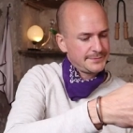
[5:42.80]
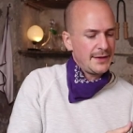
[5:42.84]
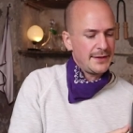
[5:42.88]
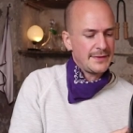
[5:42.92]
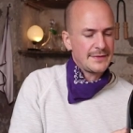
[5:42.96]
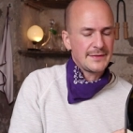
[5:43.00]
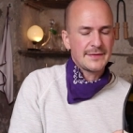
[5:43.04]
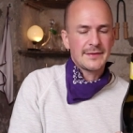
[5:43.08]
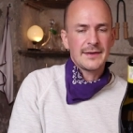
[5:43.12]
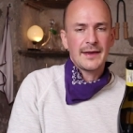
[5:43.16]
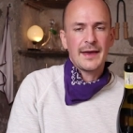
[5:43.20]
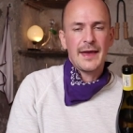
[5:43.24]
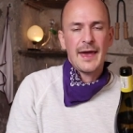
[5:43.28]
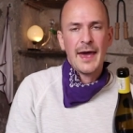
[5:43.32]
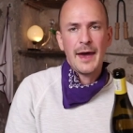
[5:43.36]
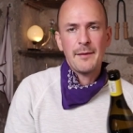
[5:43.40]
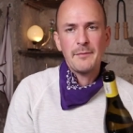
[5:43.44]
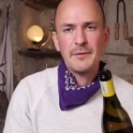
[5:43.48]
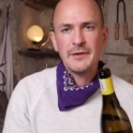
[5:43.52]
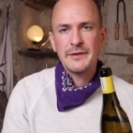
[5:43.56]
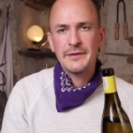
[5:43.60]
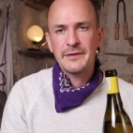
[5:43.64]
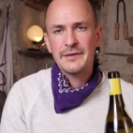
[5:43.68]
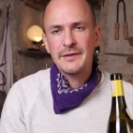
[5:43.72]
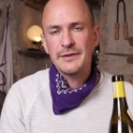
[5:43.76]
It's
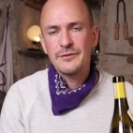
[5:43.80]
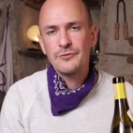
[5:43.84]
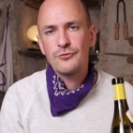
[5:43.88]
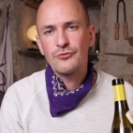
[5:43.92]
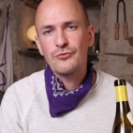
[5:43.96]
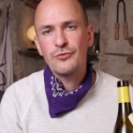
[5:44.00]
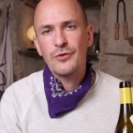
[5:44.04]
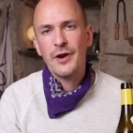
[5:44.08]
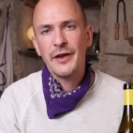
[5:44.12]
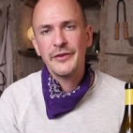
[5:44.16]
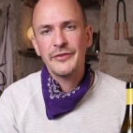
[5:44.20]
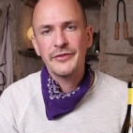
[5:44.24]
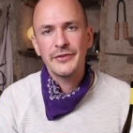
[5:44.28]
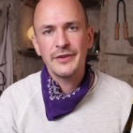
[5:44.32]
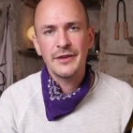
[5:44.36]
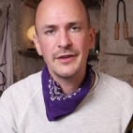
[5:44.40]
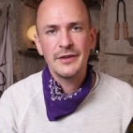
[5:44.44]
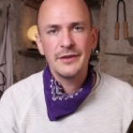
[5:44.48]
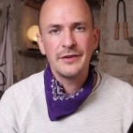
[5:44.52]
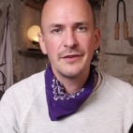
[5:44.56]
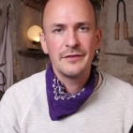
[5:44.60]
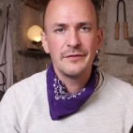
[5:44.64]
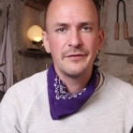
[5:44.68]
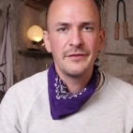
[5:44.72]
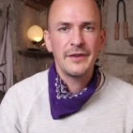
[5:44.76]
Hamilton
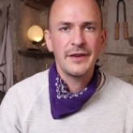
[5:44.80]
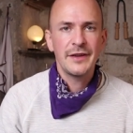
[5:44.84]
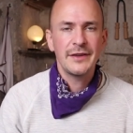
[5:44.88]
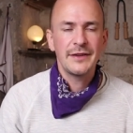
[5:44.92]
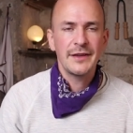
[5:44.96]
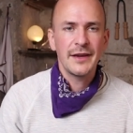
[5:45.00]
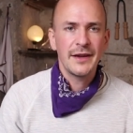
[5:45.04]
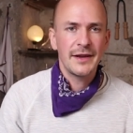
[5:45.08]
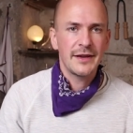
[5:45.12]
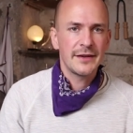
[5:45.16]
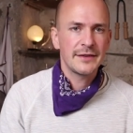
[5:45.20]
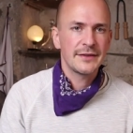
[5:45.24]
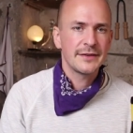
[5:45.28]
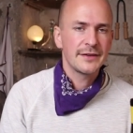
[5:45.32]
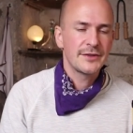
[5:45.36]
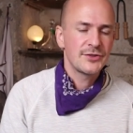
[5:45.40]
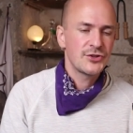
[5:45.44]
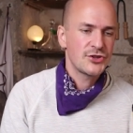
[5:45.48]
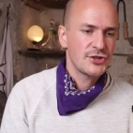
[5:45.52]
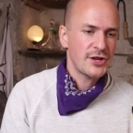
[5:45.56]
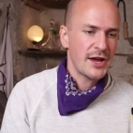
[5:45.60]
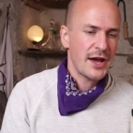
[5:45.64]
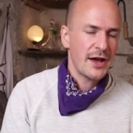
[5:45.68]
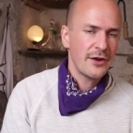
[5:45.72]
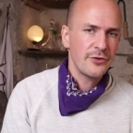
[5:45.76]
Russell Vineyard
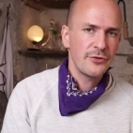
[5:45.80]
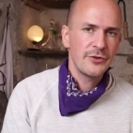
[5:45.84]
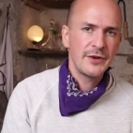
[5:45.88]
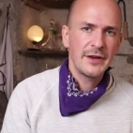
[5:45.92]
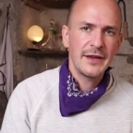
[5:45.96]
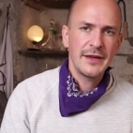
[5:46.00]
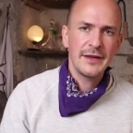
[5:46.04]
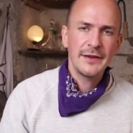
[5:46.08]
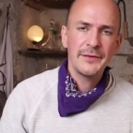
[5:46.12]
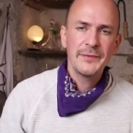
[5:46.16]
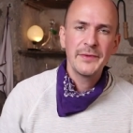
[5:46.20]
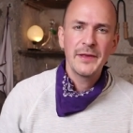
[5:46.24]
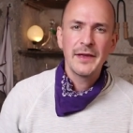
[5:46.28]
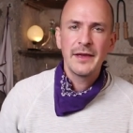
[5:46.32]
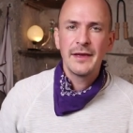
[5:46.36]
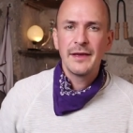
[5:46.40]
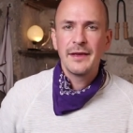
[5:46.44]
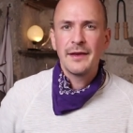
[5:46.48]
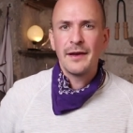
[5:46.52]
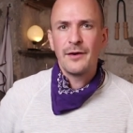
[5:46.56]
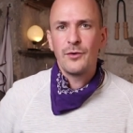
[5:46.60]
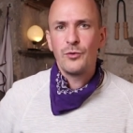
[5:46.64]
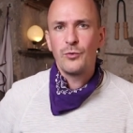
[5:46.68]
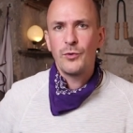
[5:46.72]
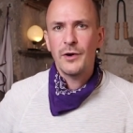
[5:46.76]
Chardonnay,
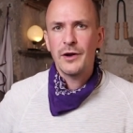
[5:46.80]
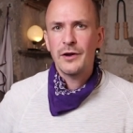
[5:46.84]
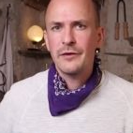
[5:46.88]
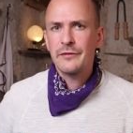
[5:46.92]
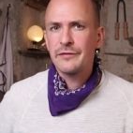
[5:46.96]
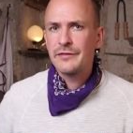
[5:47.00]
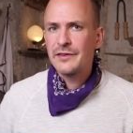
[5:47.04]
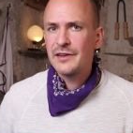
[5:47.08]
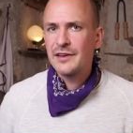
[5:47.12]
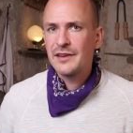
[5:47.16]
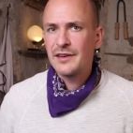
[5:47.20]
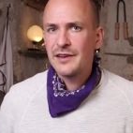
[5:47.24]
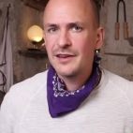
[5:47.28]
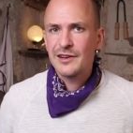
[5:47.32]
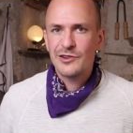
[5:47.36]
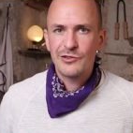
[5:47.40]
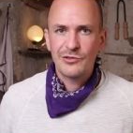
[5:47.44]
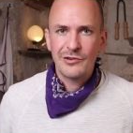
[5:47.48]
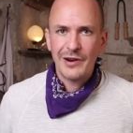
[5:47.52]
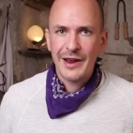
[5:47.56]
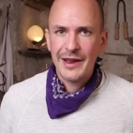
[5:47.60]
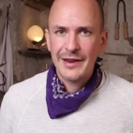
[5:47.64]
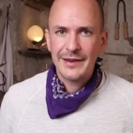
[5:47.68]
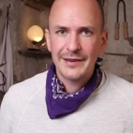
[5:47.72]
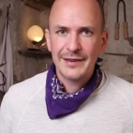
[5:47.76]
one of the
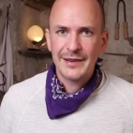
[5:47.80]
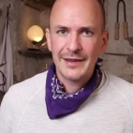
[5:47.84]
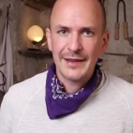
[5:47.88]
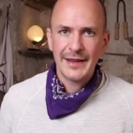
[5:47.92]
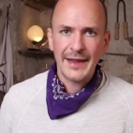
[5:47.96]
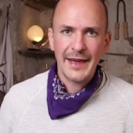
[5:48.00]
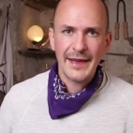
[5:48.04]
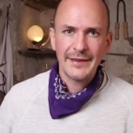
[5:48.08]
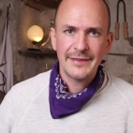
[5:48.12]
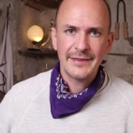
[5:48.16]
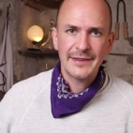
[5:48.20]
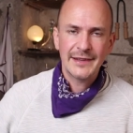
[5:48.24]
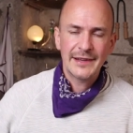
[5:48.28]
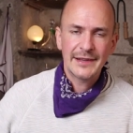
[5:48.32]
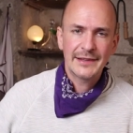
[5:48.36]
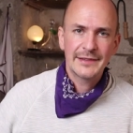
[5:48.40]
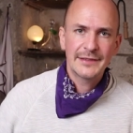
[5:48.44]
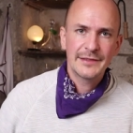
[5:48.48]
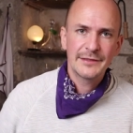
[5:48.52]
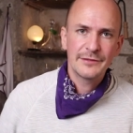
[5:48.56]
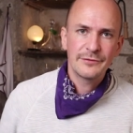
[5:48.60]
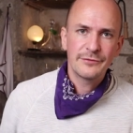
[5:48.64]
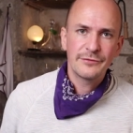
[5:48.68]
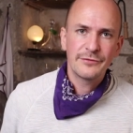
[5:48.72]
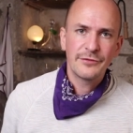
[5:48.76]
great
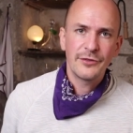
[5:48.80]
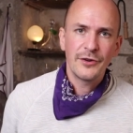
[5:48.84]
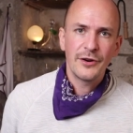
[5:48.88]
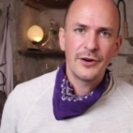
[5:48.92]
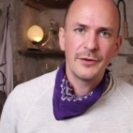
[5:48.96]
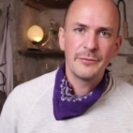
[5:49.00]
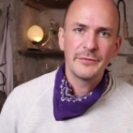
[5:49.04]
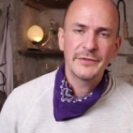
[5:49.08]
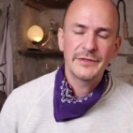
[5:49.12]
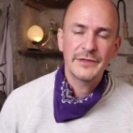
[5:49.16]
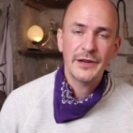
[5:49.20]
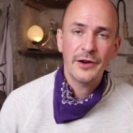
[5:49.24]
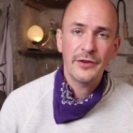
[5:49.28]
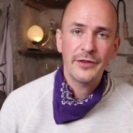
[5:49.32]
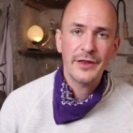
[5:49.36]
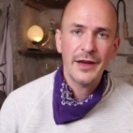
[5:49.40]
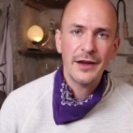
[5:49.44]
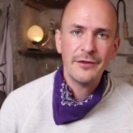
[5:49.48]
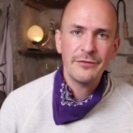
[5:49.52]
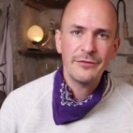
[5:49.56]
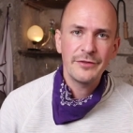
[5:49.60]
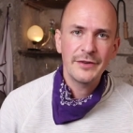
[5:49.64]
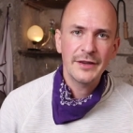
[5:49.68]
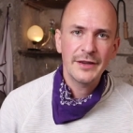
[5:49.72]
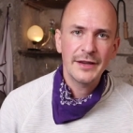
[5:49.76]
classics from South
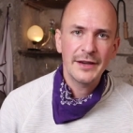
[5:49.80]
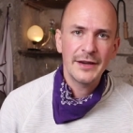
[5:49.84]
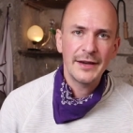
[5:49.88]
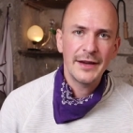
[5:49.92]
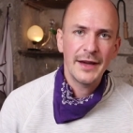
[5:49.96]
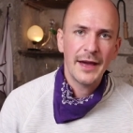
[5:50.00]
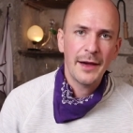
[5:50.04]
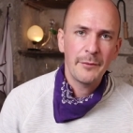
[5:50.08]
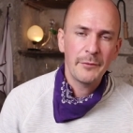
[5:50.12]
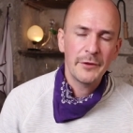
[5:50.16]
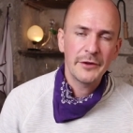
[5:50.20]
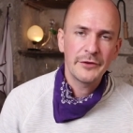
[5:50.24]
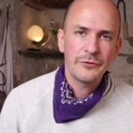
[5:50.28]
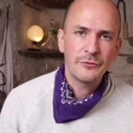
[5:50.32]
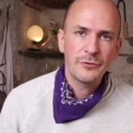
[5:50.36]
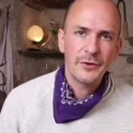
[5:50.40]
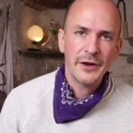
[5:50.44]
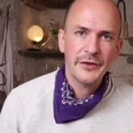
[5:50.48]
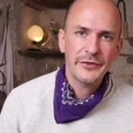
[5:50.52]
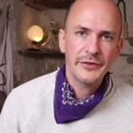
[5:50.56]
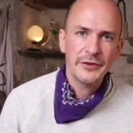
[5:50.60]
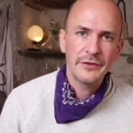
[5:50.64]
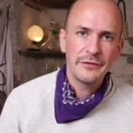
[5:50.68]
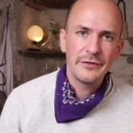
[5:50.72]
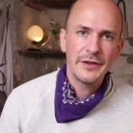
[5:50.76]
Africa. Hamilton
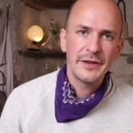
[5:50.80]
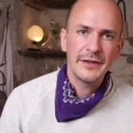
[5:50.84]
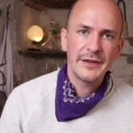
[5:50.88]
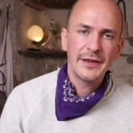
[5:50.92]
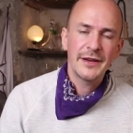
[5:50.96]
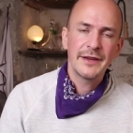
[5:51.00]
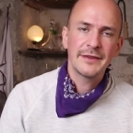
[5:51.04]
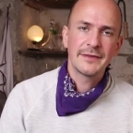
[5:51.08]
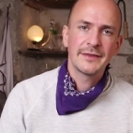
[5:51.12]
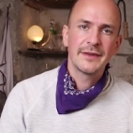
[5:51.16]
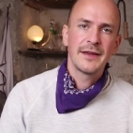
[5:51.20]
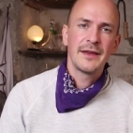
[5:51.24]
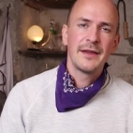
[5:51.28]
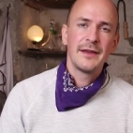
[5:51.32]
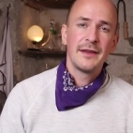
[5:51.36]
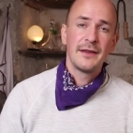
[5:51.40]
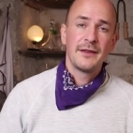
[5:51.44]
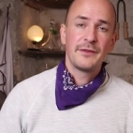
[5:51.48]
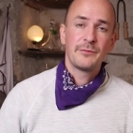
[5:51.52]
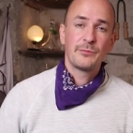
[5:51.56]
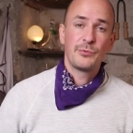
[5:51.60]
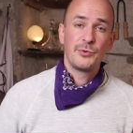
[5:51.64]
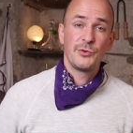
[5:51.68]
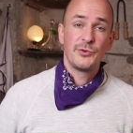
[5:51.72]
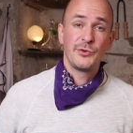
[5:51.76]
Russell Vineyards
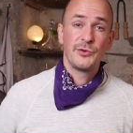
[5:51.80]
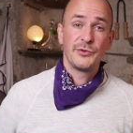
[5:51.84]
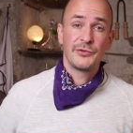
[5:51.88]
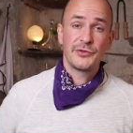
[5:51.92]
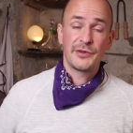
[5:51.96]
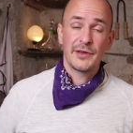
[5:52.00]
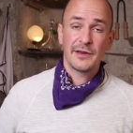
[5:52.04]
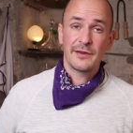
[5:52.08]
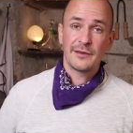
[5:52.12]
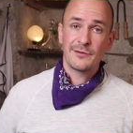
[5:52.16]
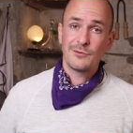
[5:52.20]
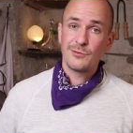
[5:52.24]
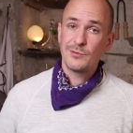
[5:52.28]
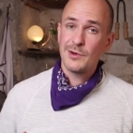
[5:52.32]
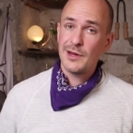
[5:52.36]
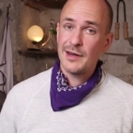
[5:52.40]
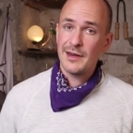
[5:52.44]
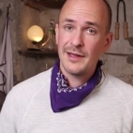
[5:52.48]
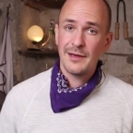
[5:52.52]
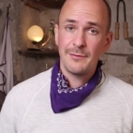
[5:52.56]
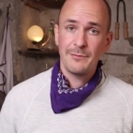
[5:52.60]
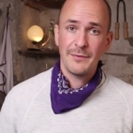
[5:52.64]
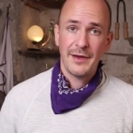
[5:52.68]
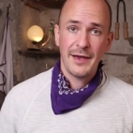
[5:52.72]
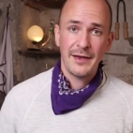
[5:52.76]
producing
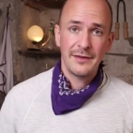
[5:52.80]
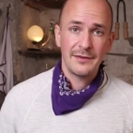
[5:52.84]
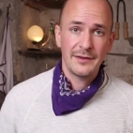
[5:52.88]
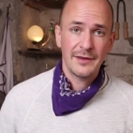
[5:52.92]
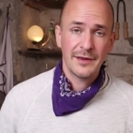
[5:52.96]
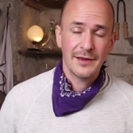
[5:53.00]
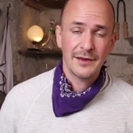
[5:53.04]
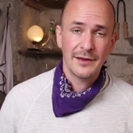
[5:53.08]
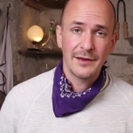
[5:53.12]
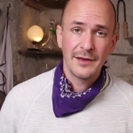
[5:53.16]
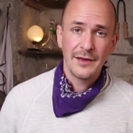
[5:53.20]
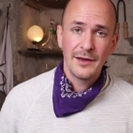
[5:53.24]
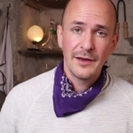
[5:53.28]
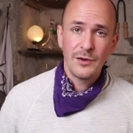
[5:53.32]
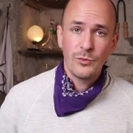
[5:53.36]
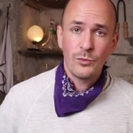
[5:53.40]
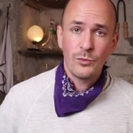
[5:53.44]
really amazing